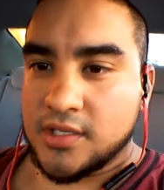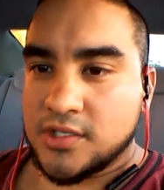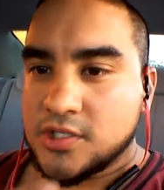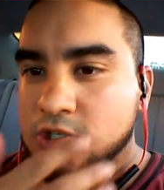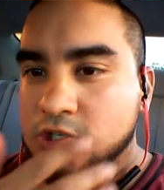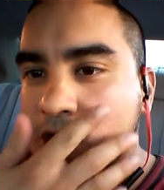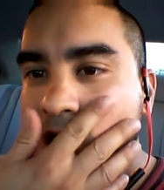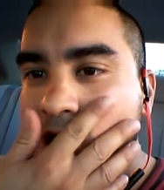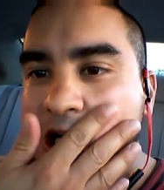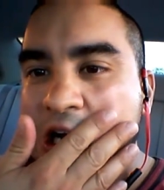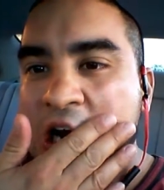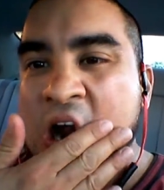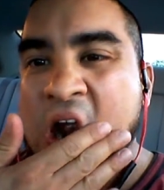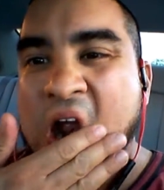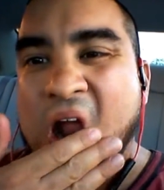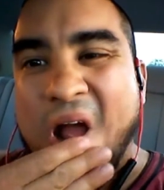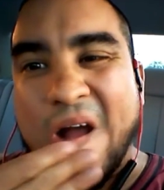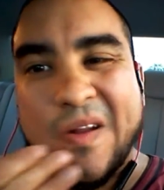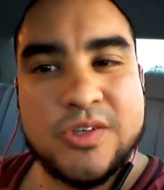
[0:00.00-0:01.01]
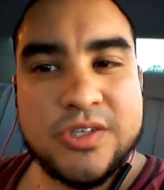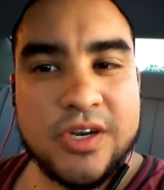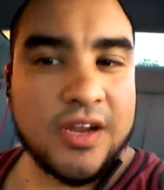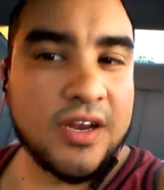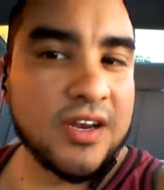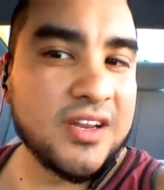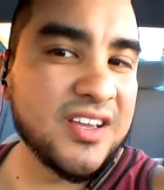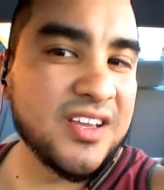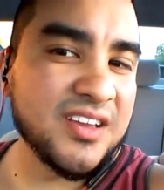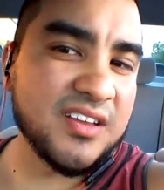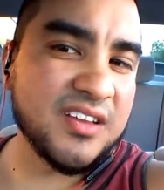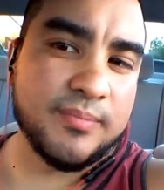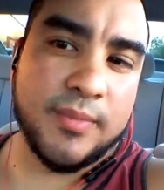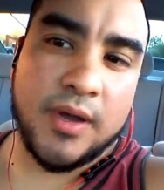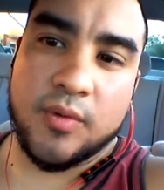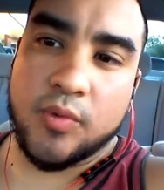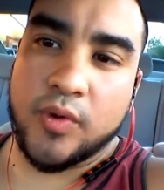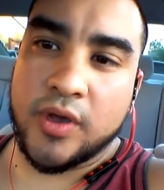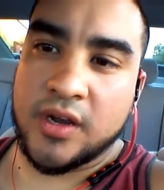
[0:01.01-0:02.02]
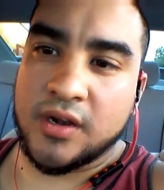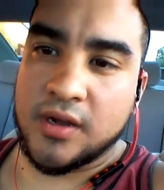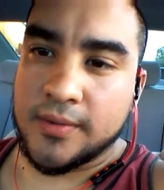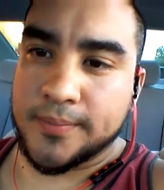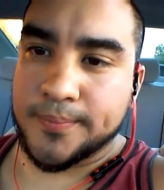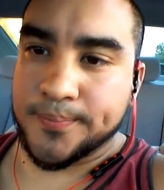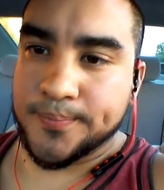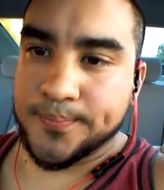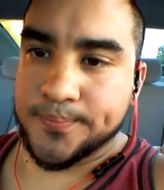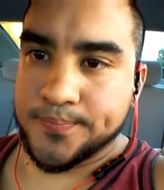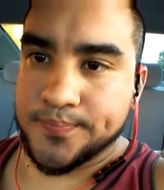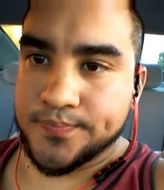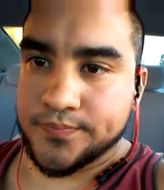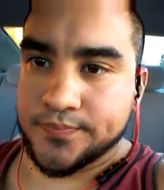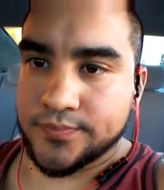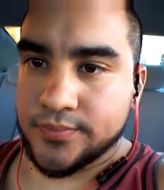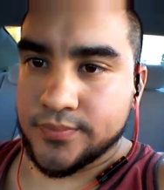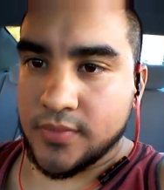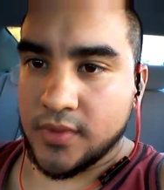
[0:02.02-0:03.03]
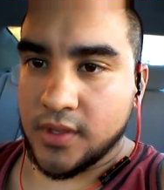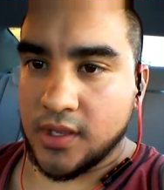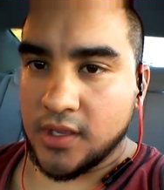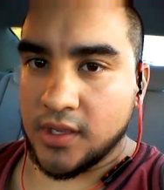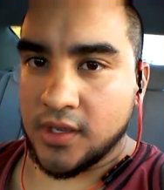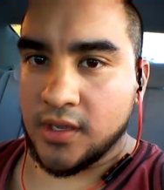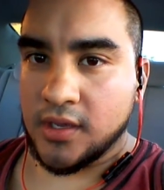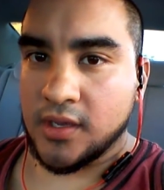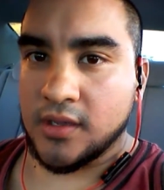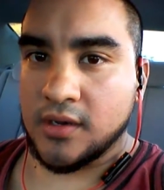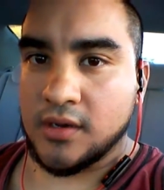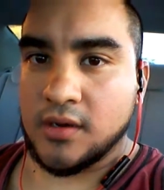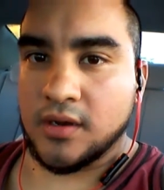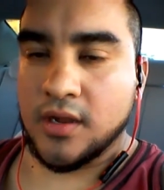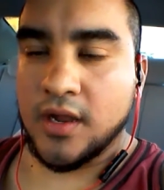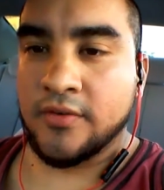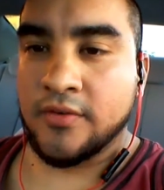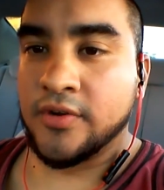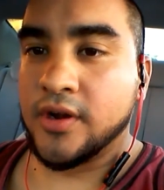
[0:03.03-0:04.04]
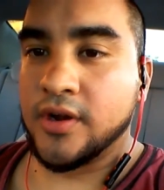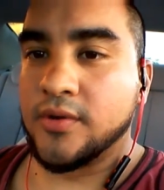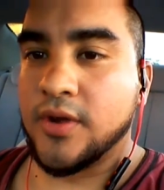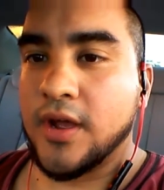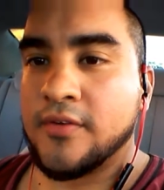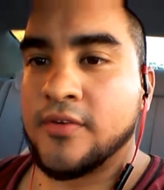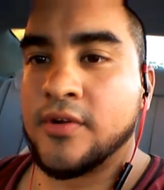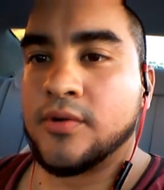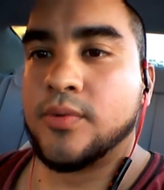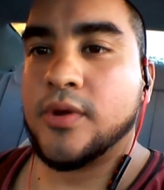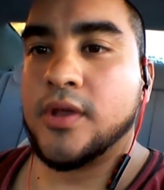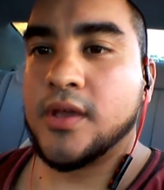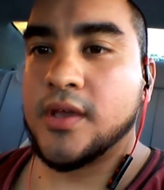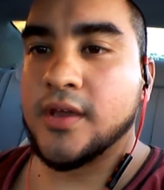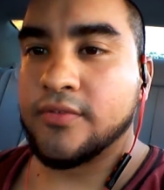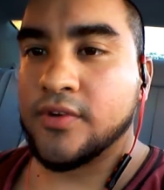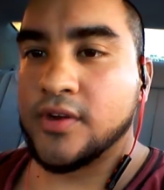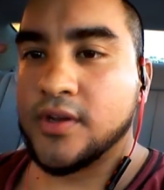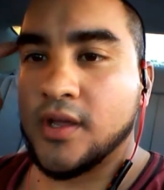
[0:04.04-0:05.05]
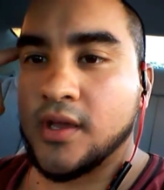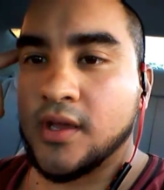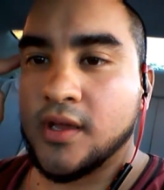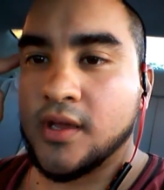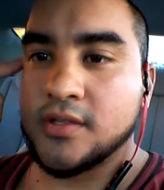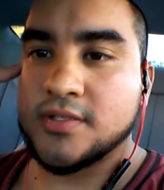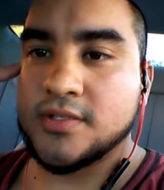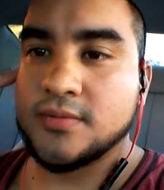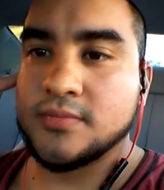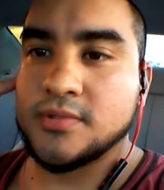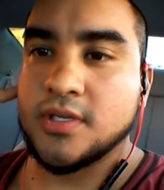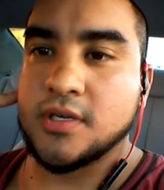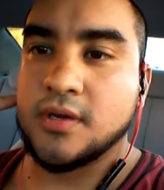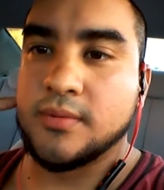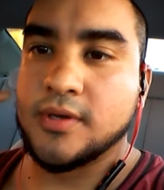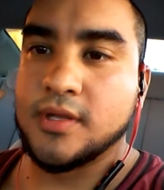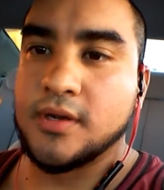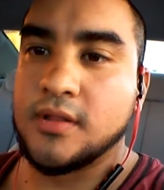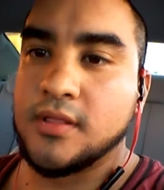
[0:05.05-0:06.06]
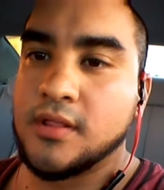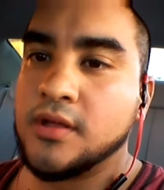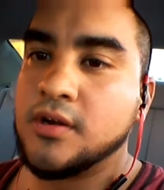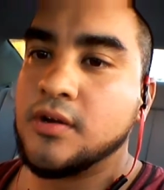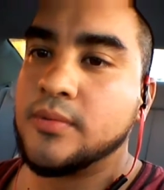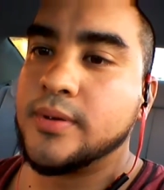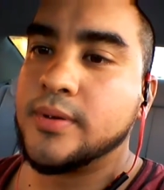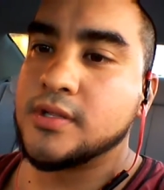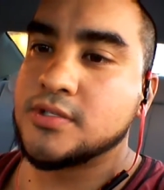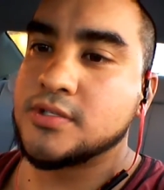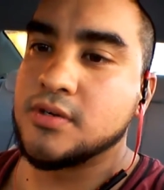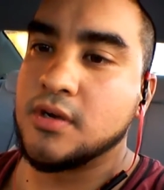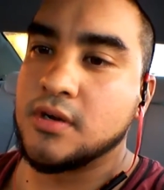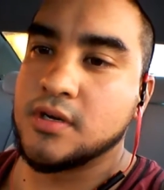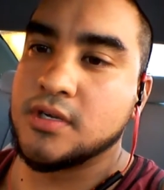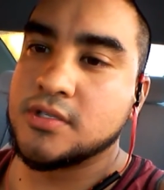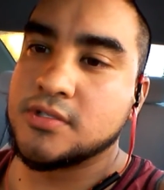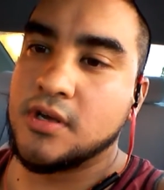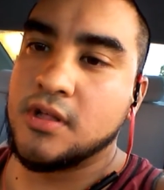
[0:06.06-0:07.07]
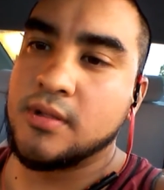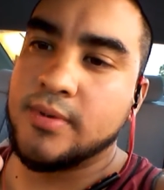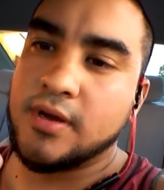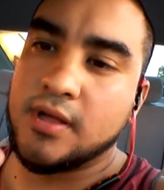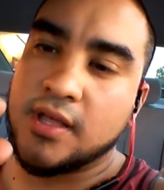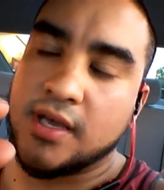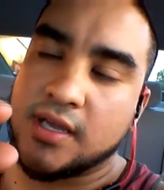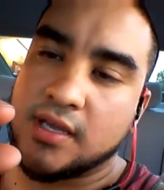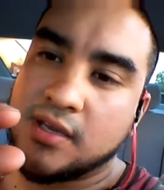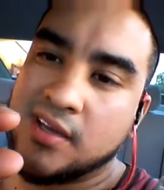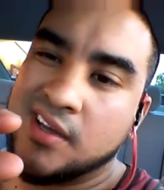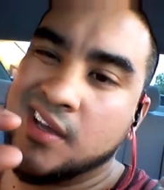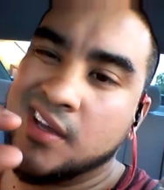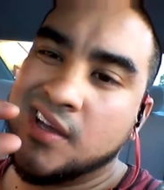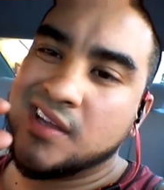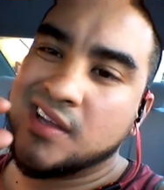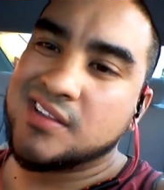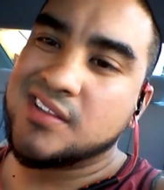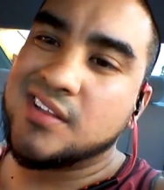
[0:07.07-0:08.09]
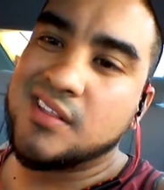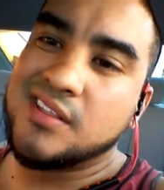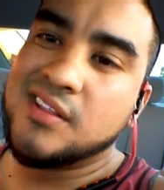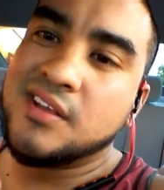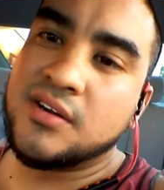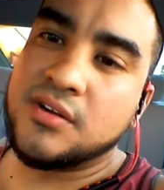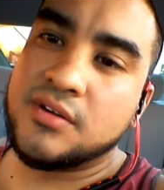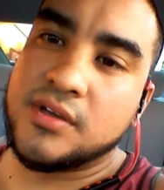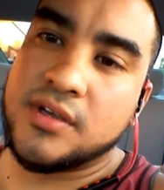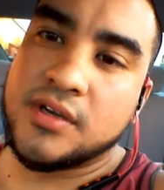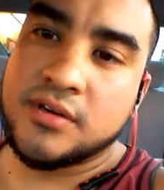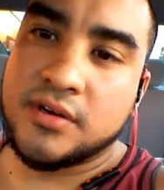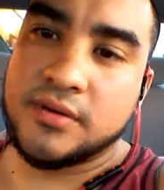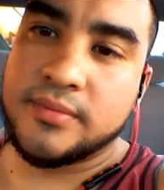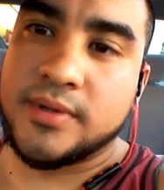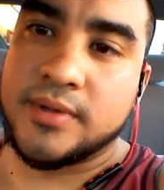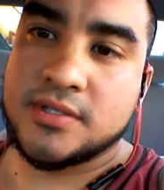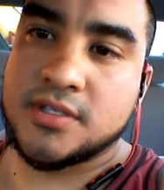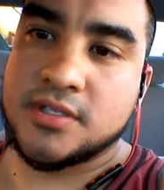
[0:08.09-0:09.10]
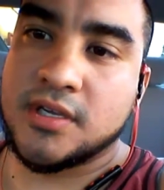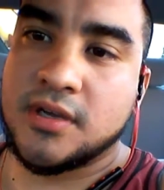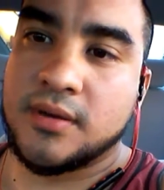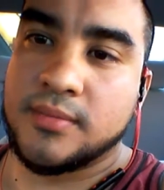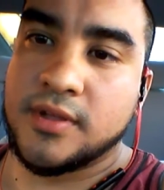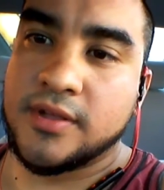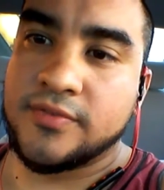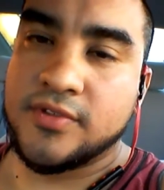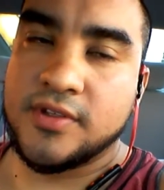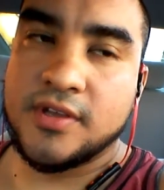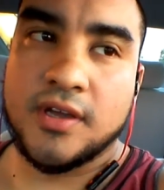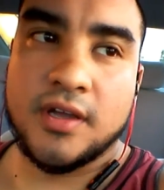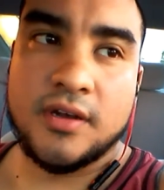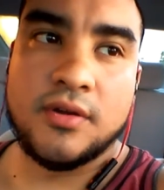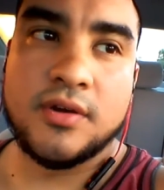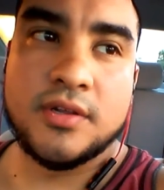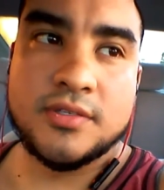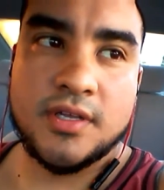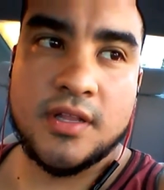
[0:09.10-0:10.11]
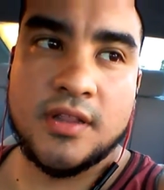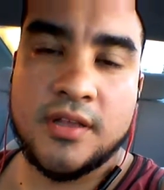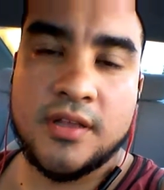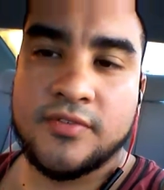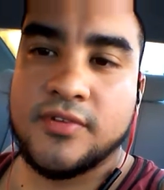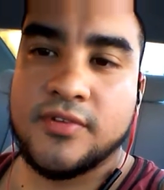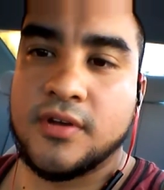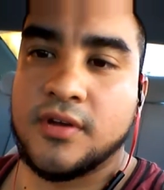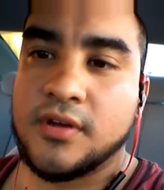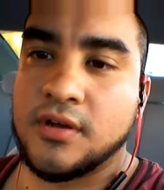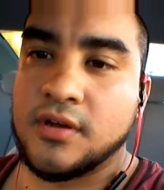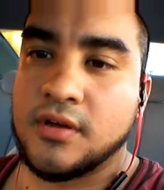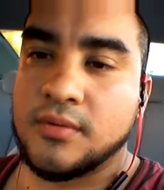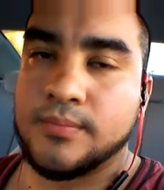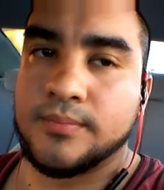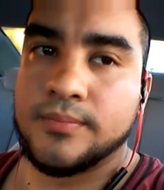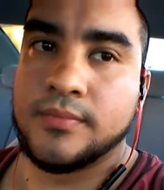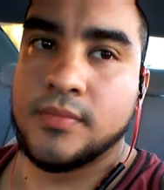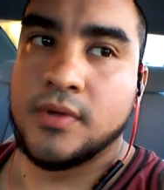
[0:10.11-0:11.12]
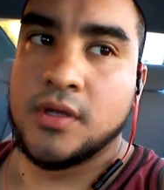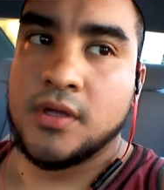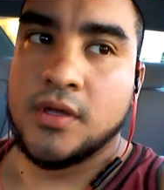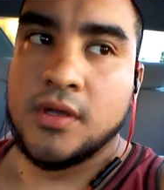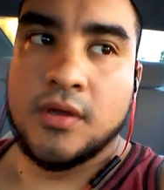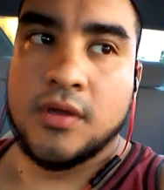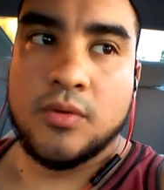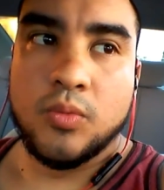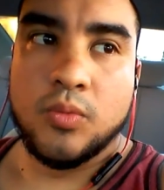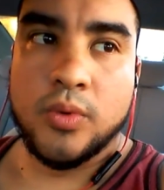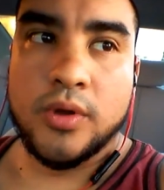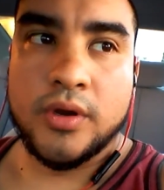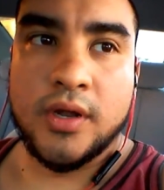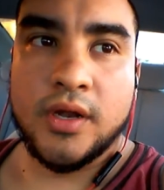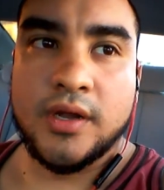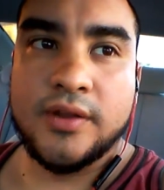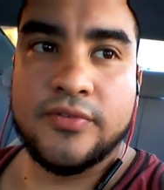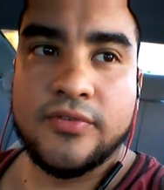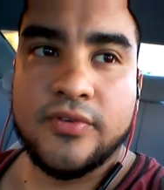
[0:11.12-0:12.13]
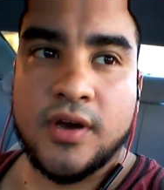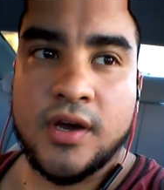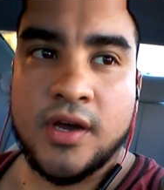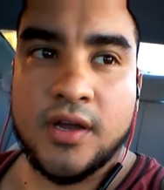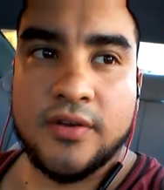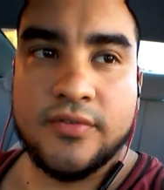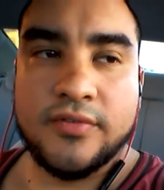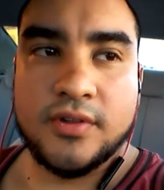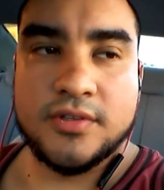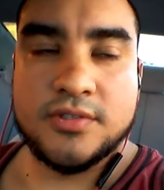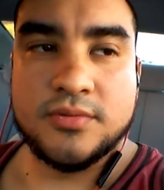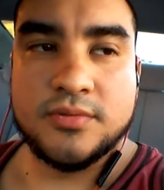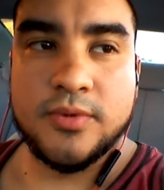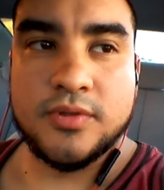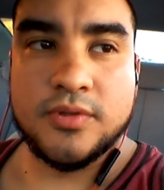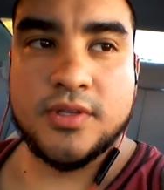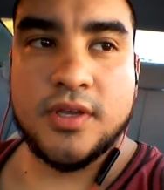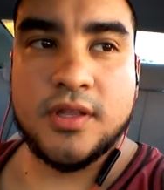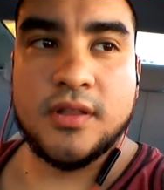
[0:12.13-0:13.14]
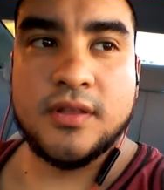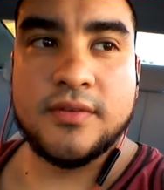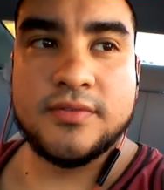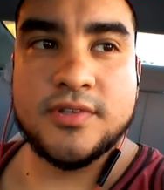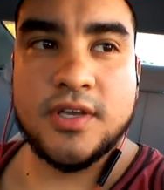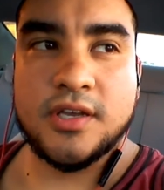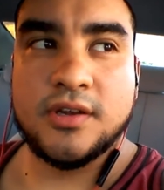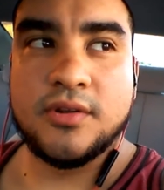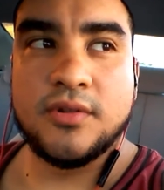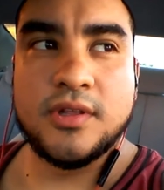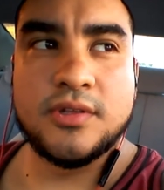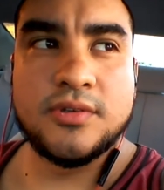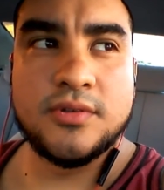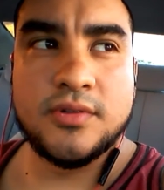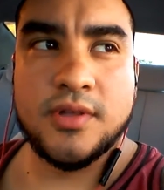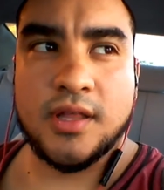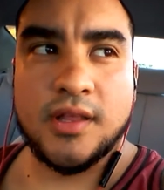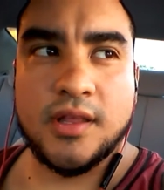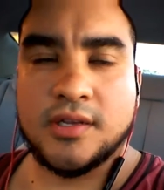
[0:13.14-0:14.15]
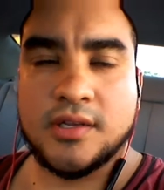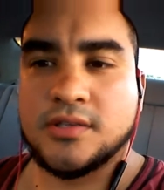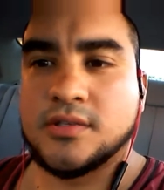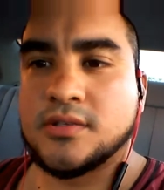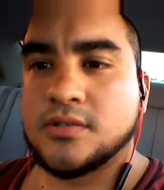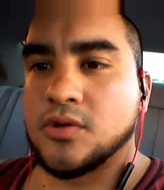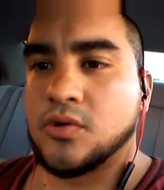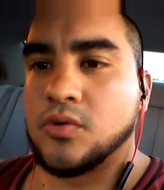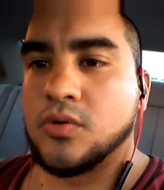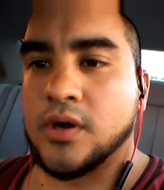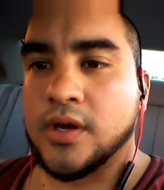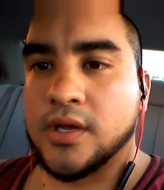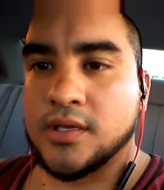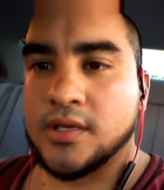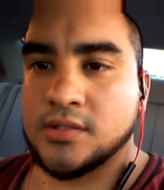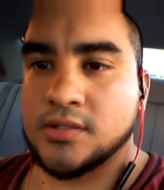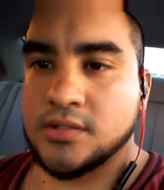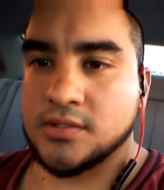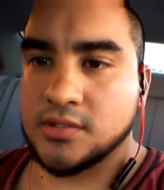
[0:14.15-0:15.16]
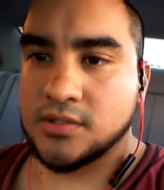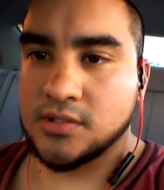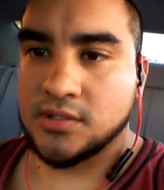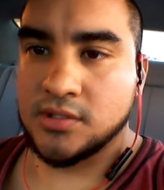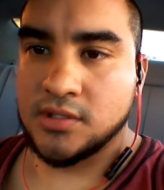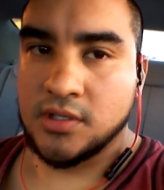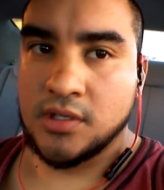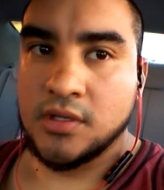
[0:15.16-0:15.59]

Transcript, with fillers: to get stronger. I'm trying to get my weight up, and every every week, every day, it seems like I'm getting a little bit stronger. It's all about like the little increments. Like I'm lifting. I notice I lift. Uh, 195 on sumo deadlifts. I could only do that like twice